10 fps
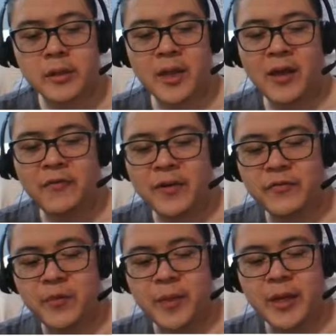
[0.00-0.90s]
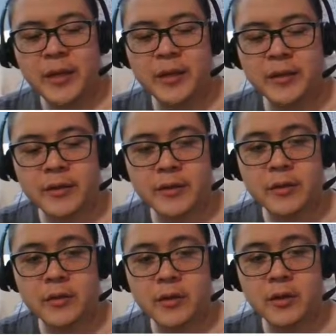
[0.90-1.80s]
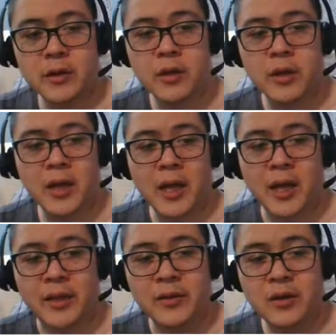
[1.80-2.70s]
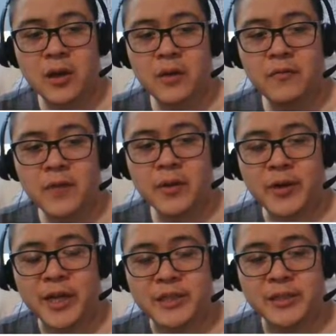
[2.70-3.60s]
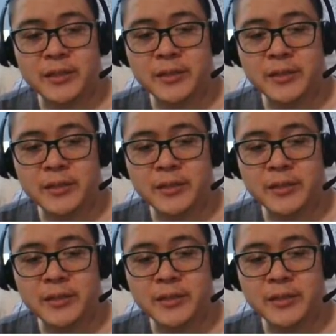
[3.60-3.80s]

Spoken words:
effort for me. And conflagration.